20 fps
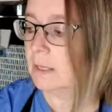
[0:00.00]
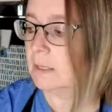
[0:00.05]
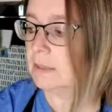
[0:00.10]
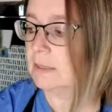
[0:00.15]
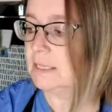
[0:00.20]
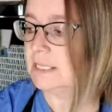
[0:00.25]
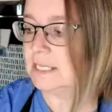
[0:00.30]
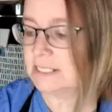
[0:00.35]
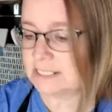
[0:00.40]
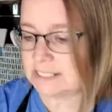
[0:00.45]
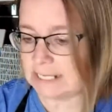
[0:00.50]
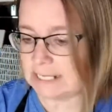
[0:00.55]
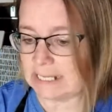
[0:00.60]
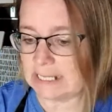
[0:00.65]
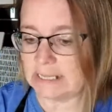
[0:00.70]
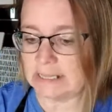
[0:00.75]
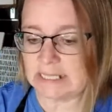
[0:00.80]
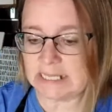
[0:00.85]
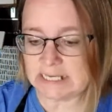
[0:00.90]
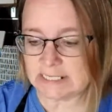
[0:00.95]
this
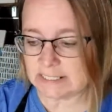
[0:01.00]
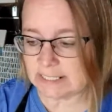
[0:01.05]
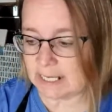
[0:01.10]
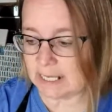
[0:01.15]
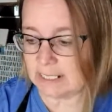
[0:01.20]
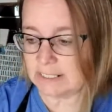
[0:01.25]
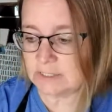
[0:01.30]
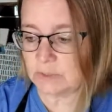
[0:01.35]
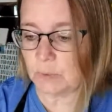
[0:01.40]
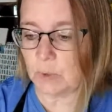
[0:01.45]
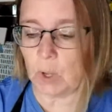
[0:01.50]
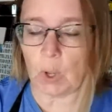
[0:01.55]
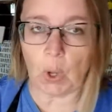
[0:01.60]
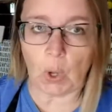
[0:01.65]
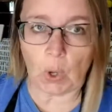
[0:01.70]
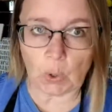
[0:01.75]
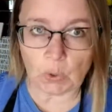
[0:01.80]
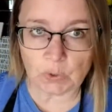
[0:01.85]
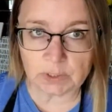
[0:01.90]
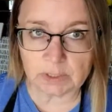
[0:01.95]
these kits will
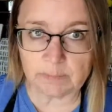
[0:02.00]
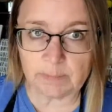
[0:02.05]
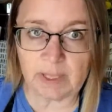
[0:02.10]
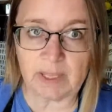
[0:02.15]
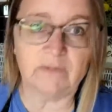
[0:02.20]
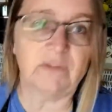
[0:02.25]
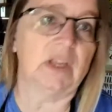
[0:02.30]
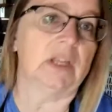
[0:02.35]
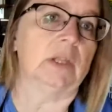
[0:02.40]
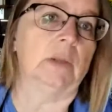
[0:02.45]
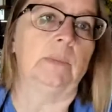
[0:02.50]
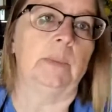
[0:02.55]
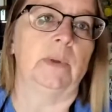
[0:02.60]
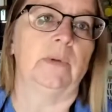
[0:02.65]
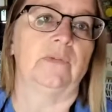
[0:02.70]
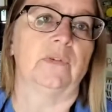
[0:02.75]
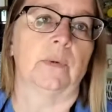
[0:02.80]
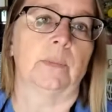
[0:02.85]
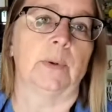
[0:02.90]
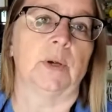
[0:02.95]
only be
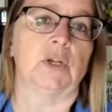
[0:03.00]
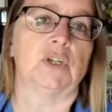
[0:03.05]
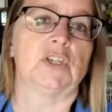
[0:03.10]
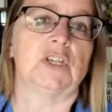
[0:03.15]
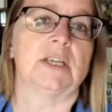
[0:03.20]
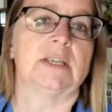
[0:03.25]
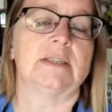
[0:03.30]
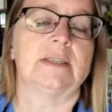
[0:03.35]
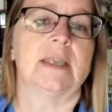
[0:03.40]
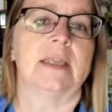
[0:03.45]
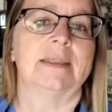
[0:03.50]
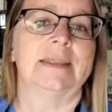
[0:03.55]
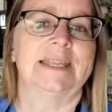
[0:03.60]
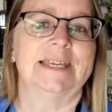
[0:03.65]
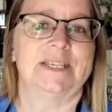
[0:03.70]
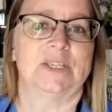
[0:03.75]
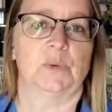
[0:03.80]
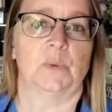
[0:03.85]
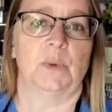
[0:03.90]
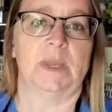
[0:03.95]
available for purchase
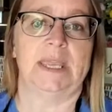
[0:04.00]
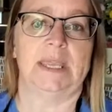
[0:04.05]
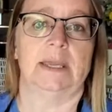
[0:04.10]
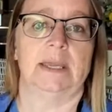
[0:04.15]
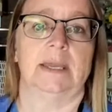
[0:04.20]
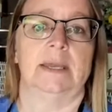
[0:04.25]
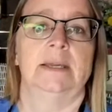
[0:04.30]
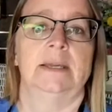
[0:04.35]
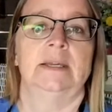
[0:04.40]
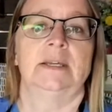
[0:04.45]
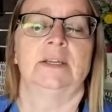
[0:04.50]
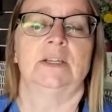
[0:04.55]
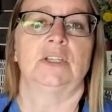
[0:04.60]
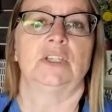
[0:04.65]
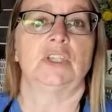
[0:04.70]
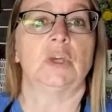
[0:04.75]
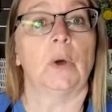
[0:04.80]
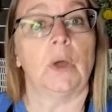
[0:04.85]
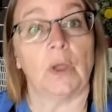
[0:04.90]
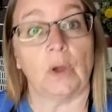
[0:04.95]
this week.
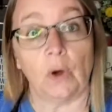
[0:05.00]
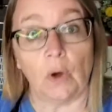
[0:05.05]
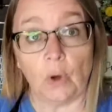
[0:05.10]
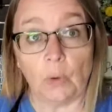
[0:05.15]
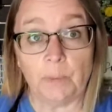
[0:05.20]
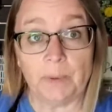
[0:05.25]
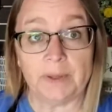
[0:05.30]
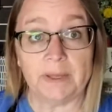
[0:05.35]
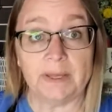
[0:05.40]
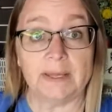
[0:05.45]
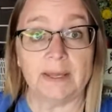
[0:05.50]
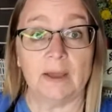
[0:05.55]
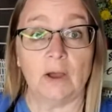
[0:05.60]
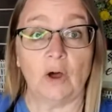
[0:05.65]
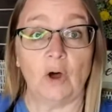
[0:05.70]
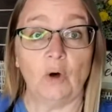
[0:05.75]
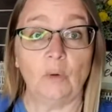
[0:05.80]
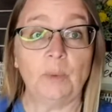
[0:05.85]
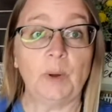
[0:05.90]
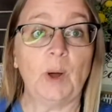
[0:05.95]
So I hope,
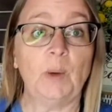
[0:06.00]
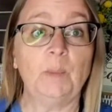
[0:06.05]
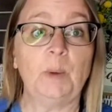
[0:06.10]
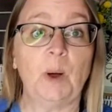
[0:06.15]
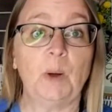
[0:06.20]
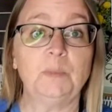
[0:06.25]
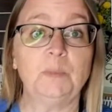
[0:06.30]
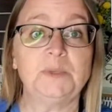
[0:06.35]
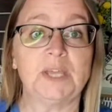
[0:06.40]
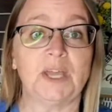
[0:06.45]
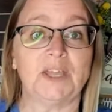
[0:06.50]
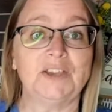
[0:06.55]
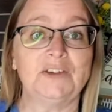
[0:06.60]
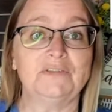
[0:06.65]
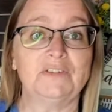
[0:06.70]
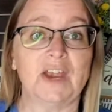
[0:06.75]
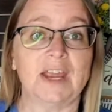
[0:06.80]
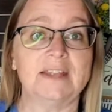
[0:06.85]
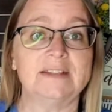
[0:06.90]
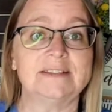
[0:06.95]
hope, hope, hope, tell your
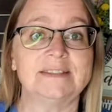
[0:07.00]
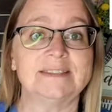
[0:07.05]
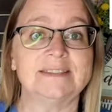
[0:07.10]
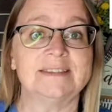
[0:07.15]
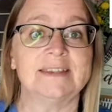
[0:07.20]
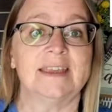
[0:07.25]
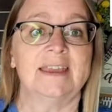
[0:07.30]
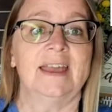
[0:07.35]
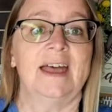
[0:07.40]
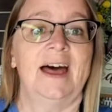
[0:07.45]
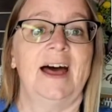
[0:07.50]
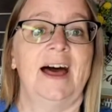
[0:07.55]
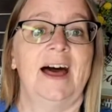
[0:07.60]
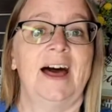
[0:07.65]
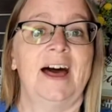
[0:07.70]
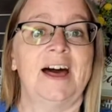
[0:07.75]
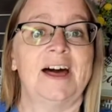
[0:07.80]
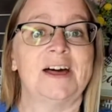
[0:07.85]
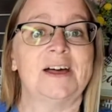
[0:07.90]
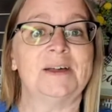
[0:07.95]
friends
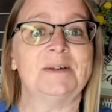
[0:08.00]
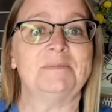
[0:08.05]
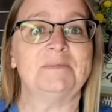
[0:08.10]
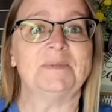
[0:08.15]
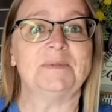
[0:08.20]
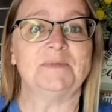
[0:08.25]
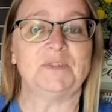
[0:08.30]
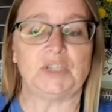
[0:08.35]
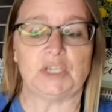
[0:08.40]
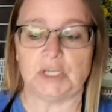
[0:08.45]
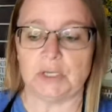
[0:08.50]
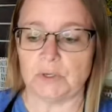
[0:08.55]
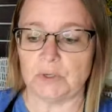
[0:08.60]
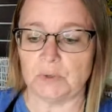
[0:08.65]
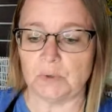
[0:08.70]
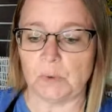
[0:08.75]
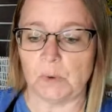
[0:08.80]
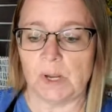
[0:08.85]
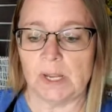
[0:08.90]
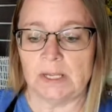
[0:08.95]
um,
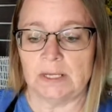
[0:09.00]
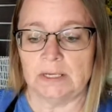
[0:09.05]
to